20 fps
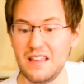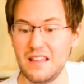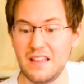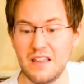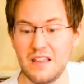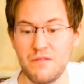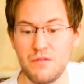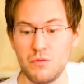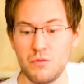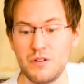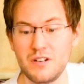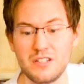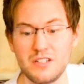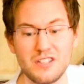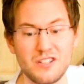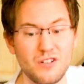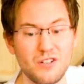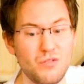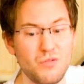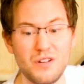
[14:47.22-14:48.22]
if you want to
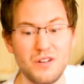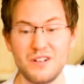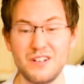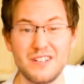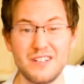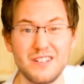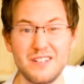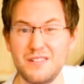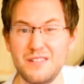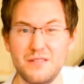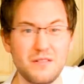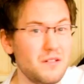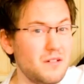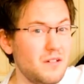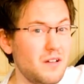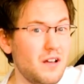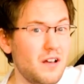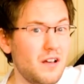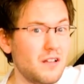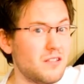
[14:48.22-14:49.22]
go and
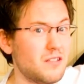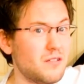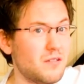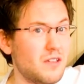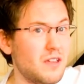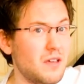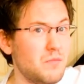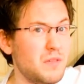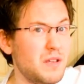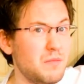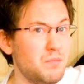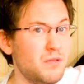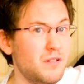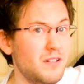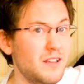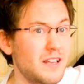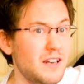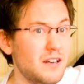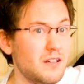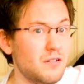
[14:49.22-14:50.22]
ask and be
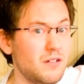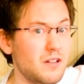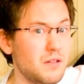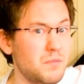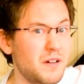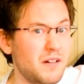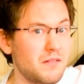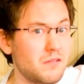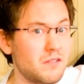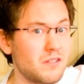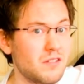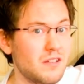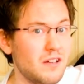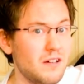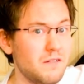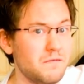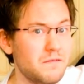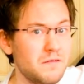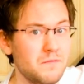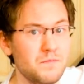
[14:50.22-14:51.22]
political about
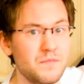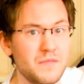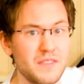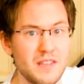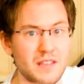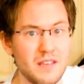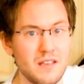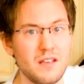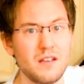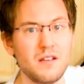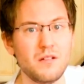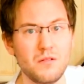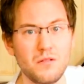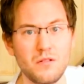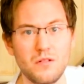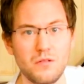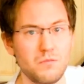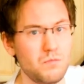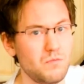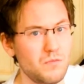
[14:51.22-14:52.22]
stuff,
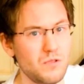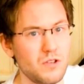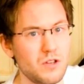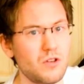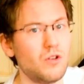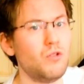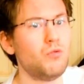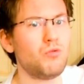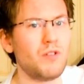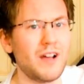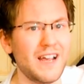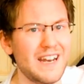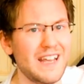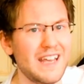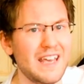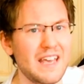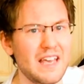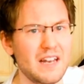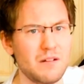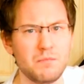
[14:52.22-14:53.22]
go right
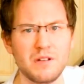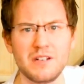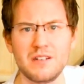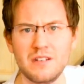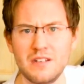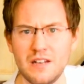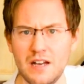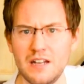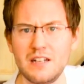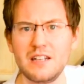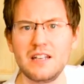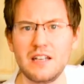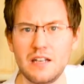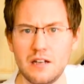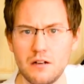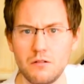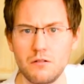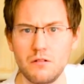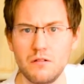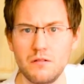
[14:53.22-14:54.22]
ahead, but not
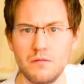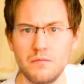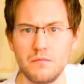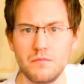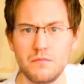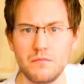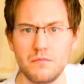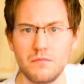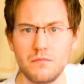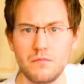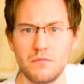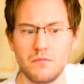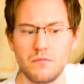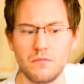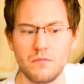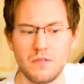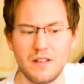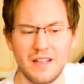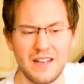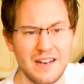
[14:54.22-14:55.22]
here.
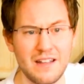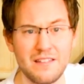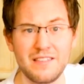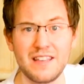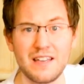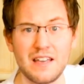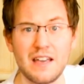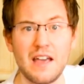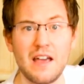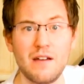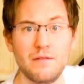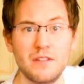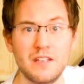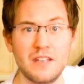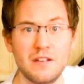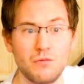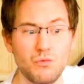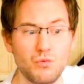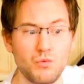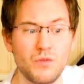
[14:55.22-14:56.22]
And I think I have
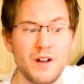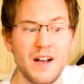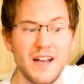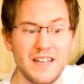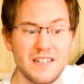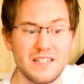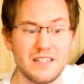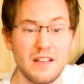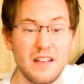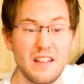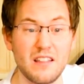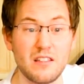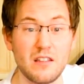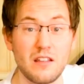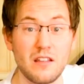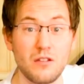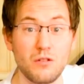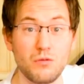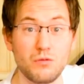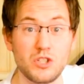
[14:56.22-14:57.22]
the right as a
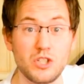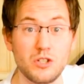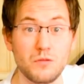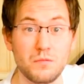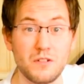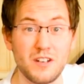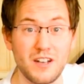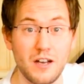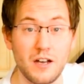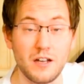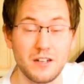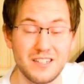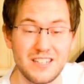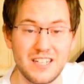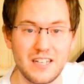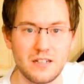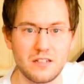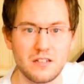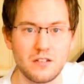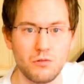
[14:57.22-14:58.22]
YouTube
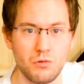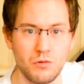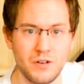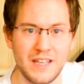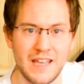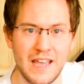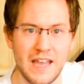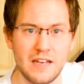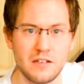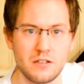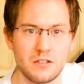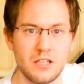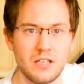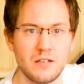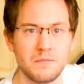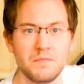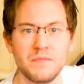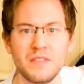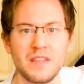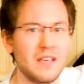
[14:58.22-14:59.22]
content creator
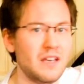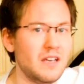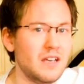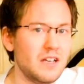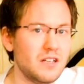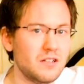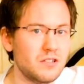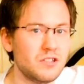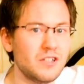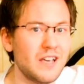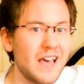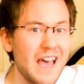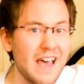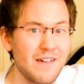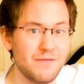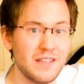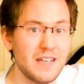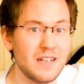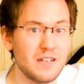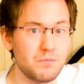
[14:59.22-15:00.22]
to
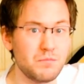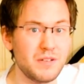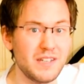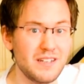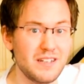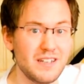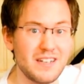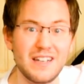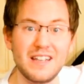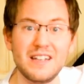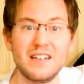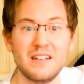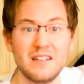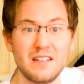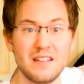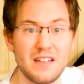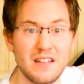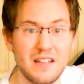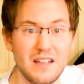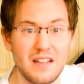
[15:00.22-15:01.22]
have that opinion that
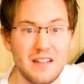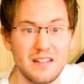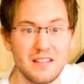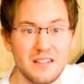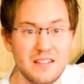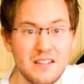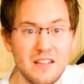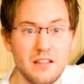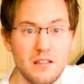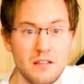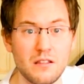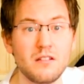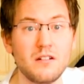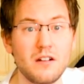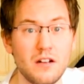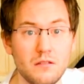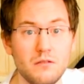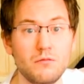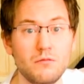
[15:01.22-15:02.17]
this is not the